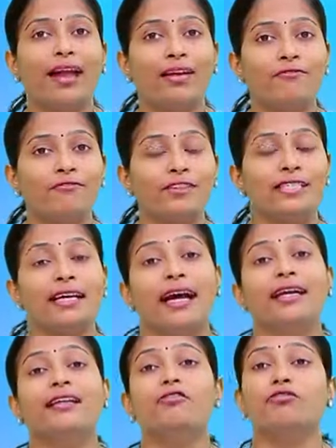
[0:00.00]
to
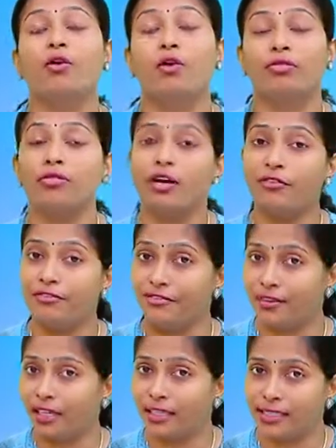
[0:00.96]
emphasize on the
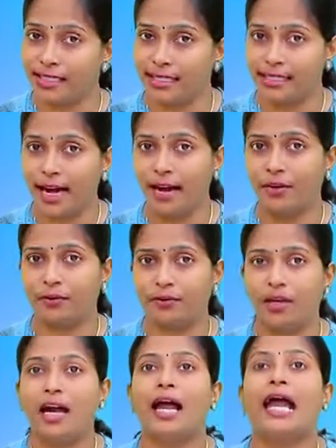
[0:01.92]
first
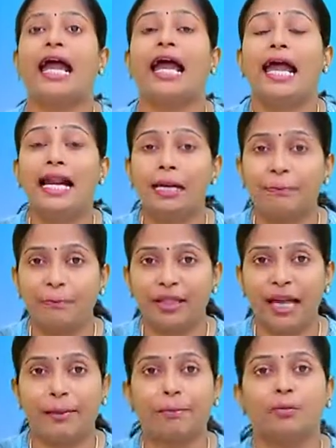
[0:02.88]
sound. Help
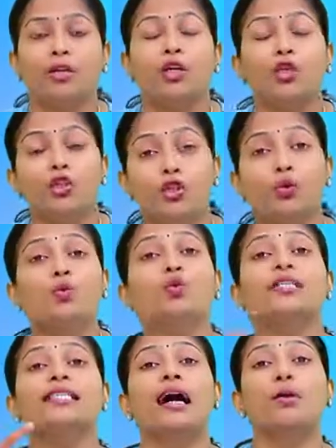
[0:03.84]
them.
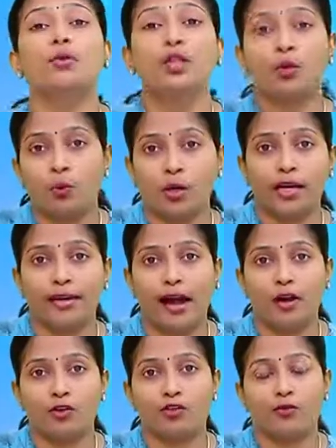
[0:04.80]
You sound the word
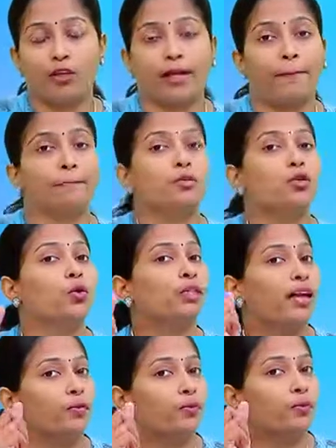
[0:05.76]
out for them so
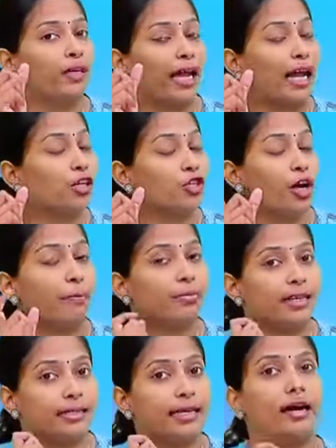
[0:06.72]
they catch
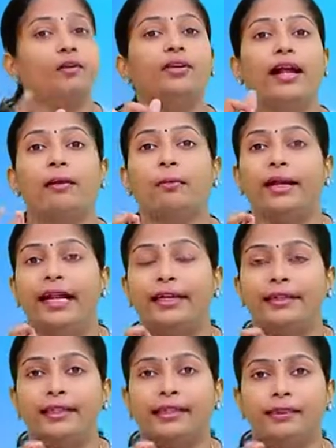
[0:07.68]
up the sound and
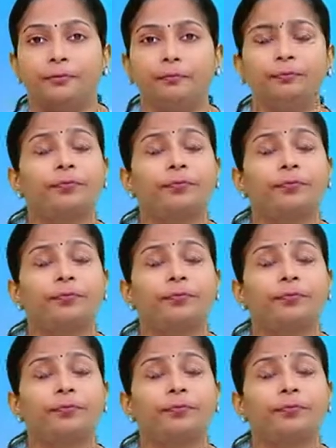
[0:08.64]
blend it.